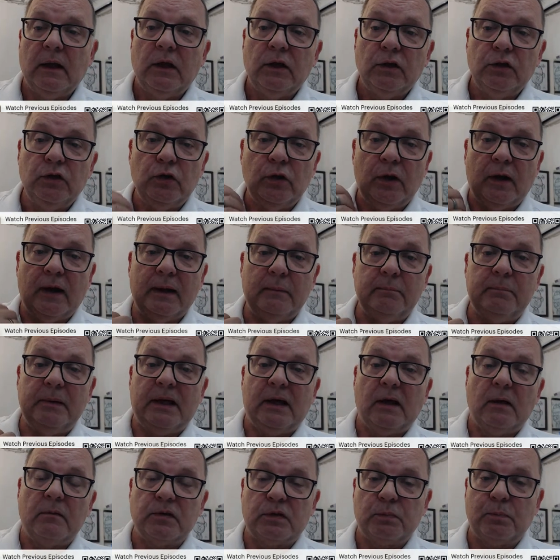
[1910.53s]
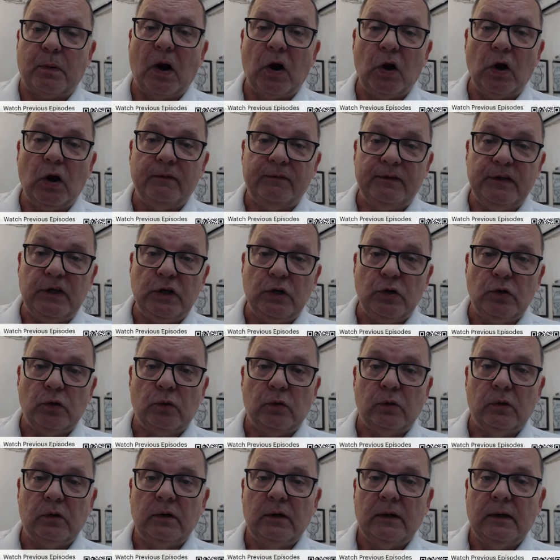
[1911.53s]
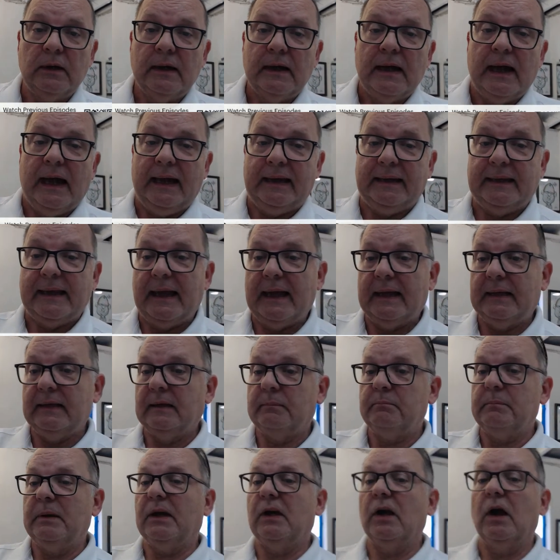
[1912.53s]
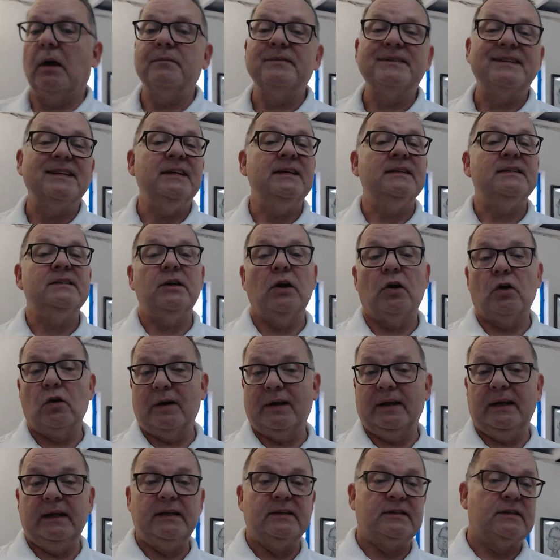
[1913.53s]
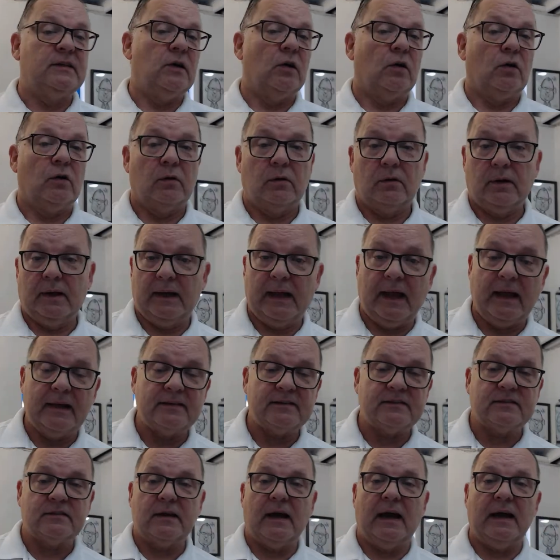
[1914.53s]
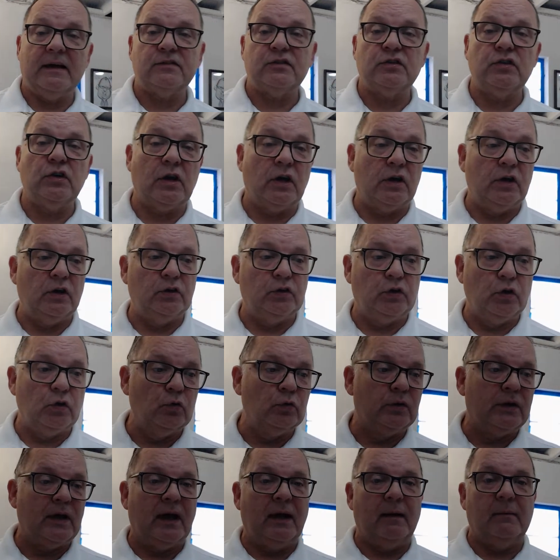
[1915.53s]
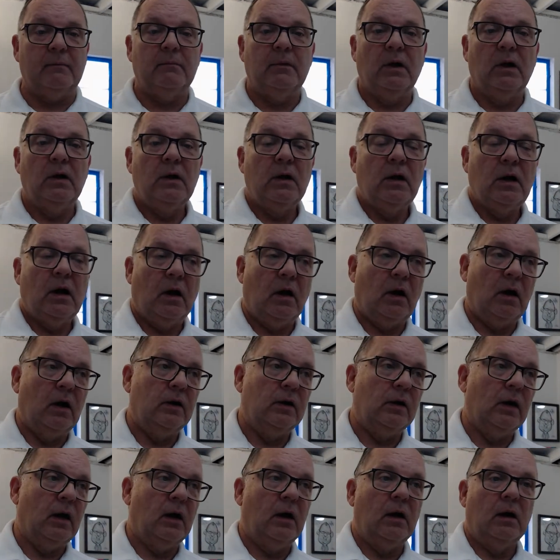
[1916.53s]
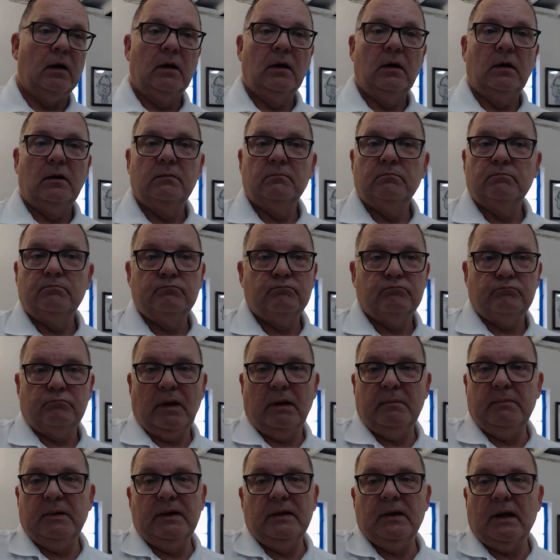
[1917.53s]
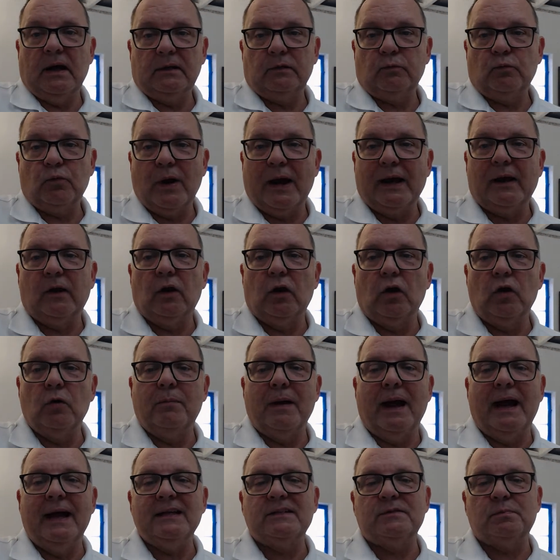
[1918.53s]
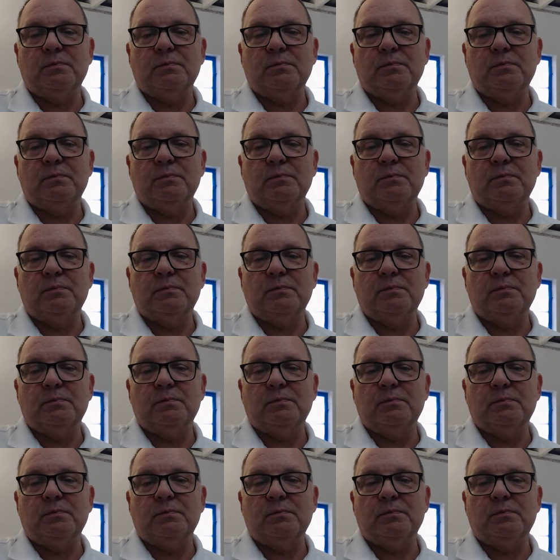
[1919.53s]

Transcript: it becomes part of you. And then it becomes easier and easier. And as you're going to do them on a maybe not regular base,